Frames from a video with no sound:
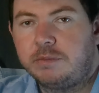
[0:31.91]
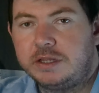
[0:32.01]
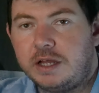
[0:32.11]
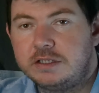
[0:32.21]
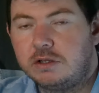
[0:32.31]
But
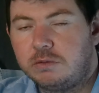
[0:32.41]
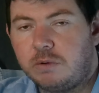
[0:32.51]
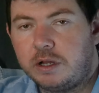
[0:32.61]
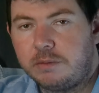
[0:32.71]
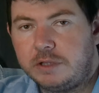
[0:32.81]
that's not
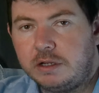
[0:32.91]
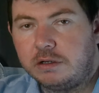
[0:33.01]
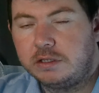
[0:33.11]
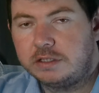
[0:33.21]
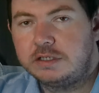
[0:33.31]
why I'm
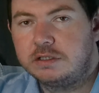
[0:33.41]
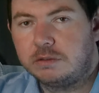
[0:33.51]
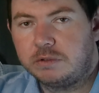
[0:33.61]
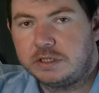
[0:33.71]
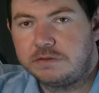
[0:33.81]
here. This is
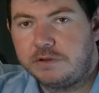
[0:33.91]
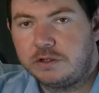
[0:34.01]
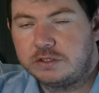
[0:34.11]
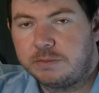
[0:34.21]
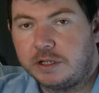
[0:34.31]
not what this video
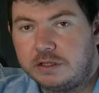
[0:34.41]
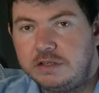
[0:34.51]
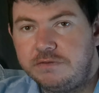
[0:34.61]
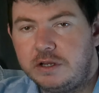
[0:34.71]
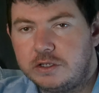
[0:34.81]
is about.
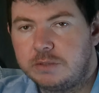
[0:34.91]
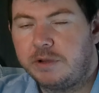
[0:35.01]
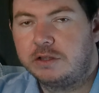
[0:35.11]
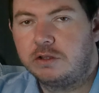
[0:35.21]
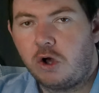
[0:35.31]
This video is
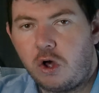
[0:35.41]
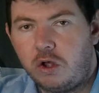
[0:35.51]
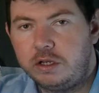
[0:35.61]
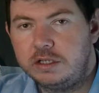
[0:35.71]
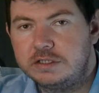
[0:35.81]
about the
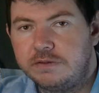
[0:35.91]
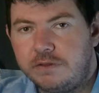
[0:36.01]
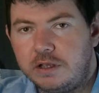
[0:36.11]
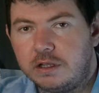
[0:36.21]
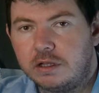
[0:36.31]
oddest
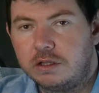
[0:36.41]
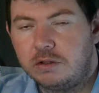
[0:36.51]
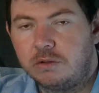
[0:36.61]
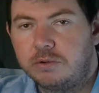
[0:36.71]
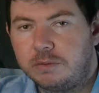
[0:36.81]
thing
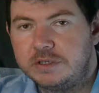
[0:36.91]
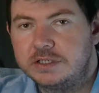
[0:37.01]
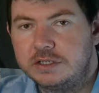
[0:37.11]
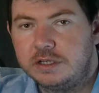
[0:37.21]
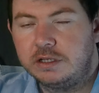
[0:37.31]
you'll probably
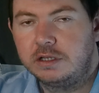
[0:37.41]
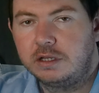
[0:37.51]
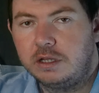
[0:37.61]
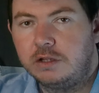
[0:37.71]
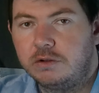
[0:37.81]
see
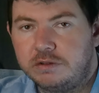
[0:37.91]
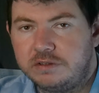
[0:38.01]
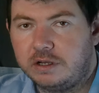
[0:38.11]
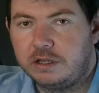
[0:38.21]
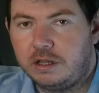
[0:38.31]
in your
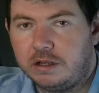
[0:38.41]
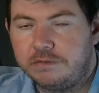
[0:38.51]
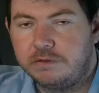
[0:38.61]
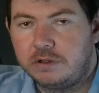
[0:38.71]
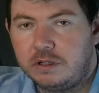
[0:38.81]
entire
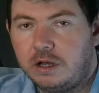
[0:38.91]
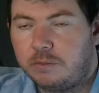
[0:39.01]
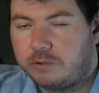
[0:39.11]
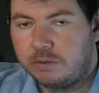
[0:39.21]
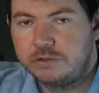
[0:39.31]
life. I
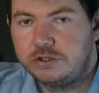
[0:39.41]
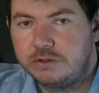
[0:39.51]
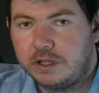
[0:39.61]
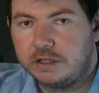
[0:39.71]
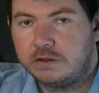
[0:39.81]
promise you
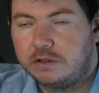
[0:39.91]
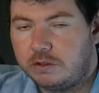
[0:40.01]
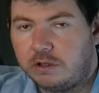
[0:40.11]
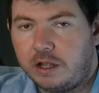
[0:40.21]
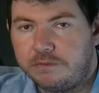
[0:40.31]
that.
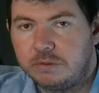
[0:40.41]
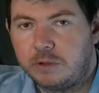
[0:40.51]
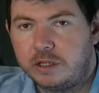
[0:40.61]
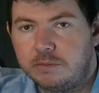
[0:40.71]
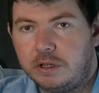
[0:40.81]
You'll have your
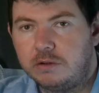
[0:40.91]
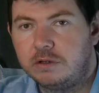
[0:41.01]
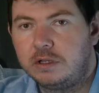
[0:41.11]
mind blown.